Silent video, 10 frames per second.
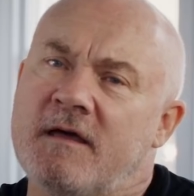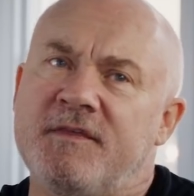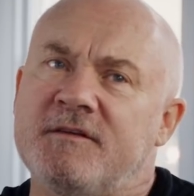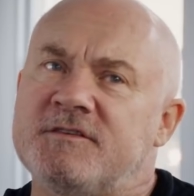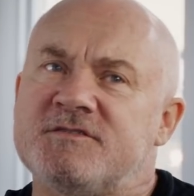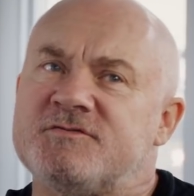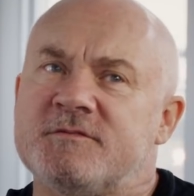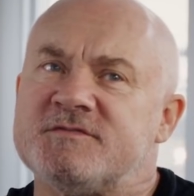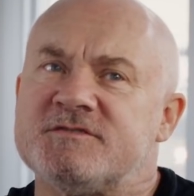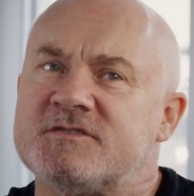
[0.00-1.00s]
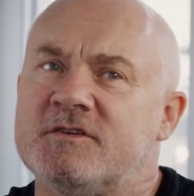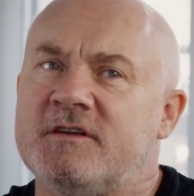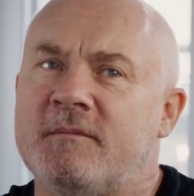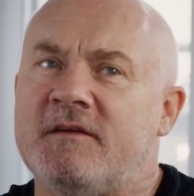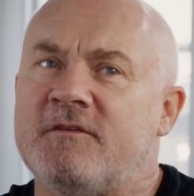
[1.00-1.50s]
I think disruption's good.
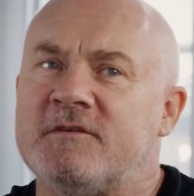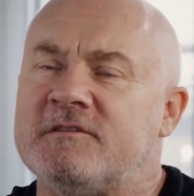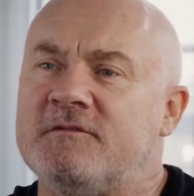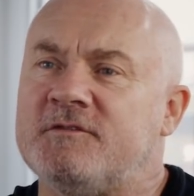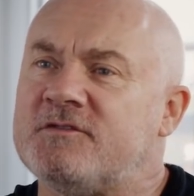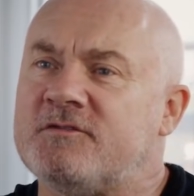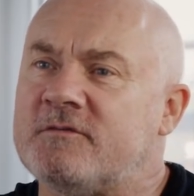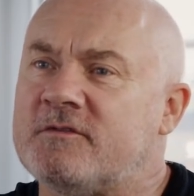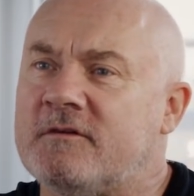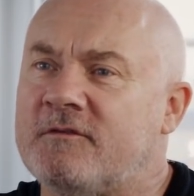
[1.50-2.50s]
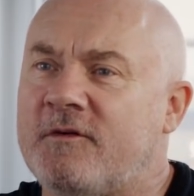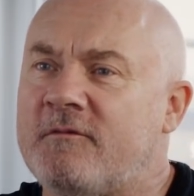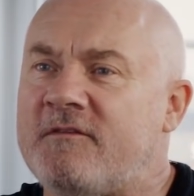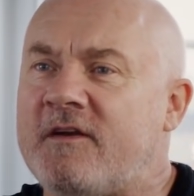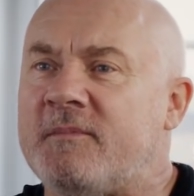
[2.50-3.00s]
I mean, I've always loved disruption from
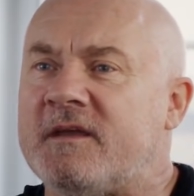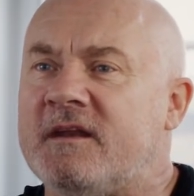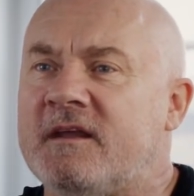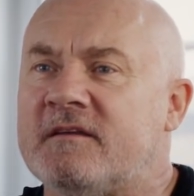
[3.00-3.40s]
the very beginning.